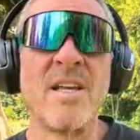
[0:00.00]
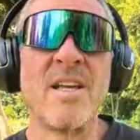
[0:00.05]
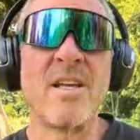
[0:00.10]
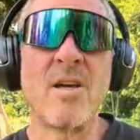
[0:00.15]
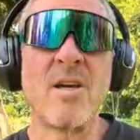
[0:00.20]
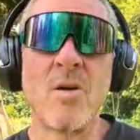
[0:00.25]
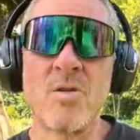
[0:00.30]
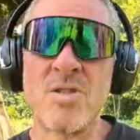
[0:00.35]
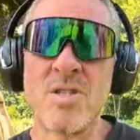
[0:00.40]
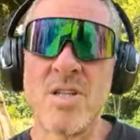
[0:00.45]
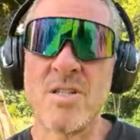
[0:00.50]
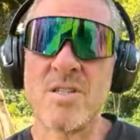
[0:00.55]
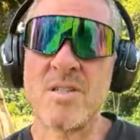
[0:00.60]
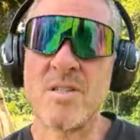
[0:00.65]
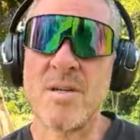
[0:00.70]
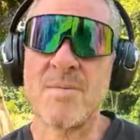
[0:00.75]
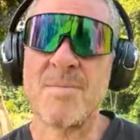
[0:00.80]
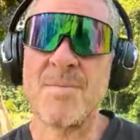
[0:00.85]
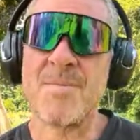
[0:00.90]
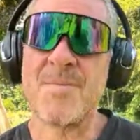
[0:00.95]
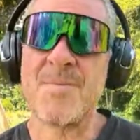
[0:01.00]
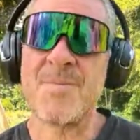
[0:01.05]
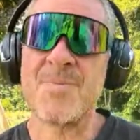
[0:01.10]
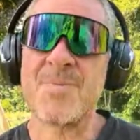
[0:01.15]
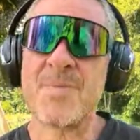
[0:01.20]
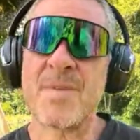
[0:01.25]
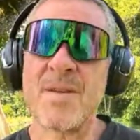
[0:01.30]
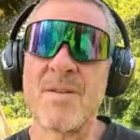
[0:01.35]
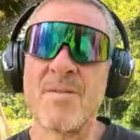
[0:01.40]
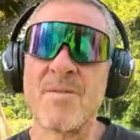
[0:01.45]
ecosystem,
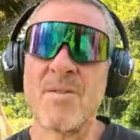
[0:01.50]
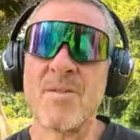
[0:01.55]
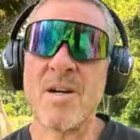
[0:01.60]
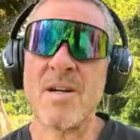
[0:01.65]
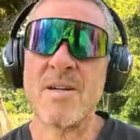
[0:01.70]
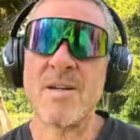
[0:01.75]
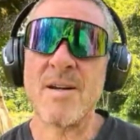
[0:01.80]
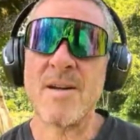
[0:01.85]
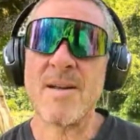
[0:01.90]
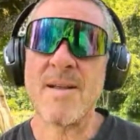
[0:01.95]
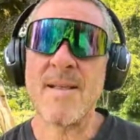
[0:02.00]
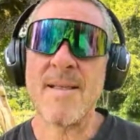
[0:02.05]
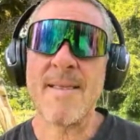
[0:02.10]
right?